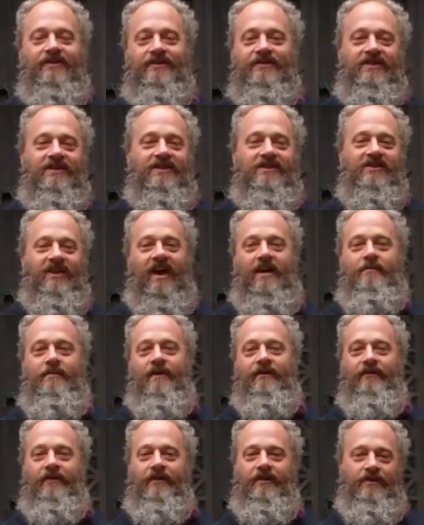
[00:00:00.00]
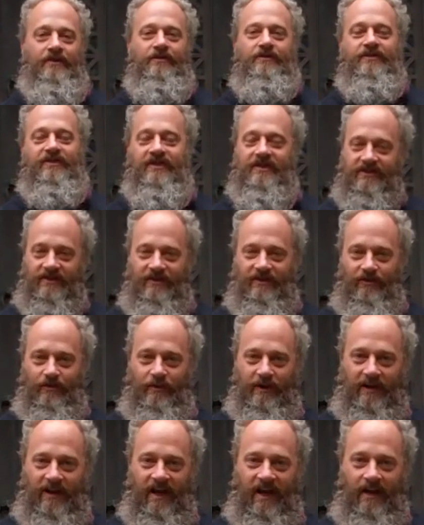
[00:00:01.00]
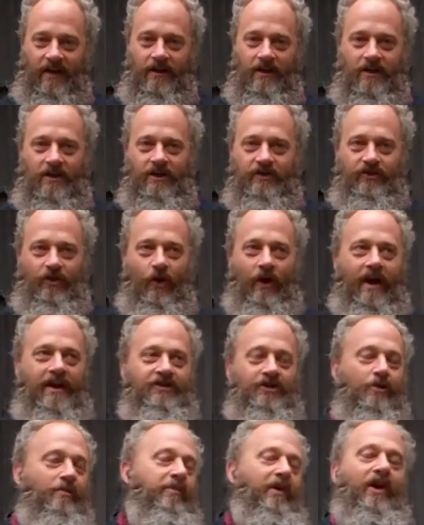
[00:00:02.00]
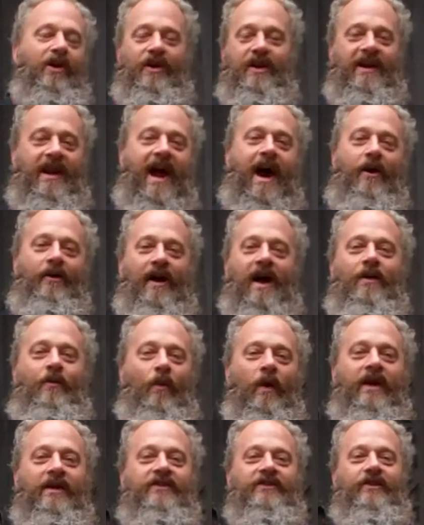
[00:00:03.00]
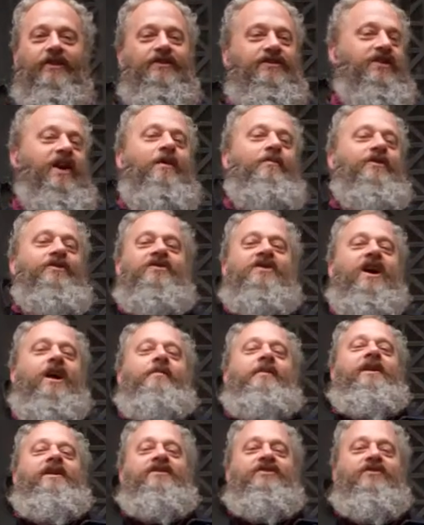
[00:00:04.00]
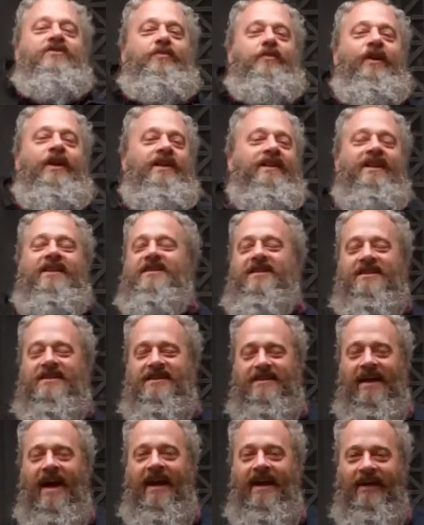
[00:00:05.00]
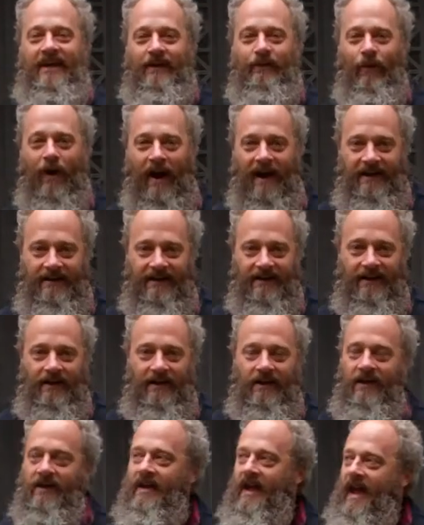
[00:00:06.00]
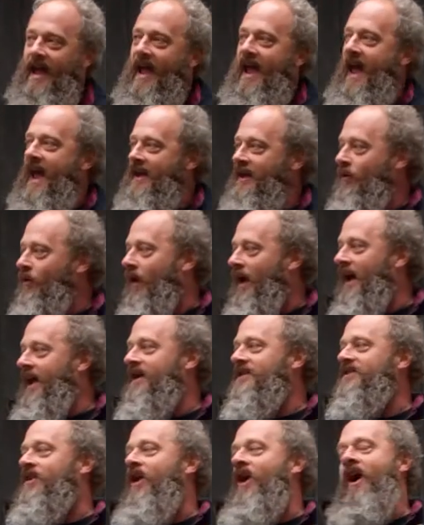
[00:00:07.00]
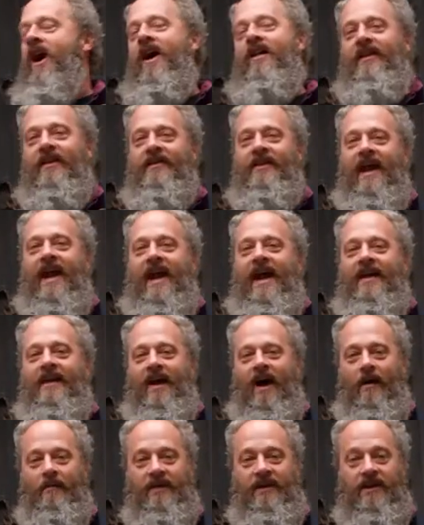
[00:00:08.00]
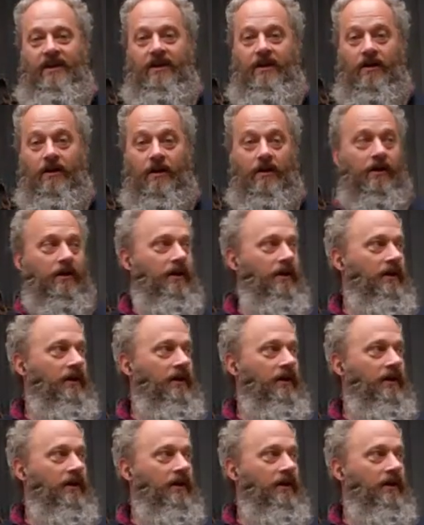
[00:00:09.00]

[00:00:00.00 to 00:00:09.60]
there's an excitement for the new season to begin. So as you're burning out on winter, summer's coming, and spring, that's exciting, right? Anyways, all of that, I'm here.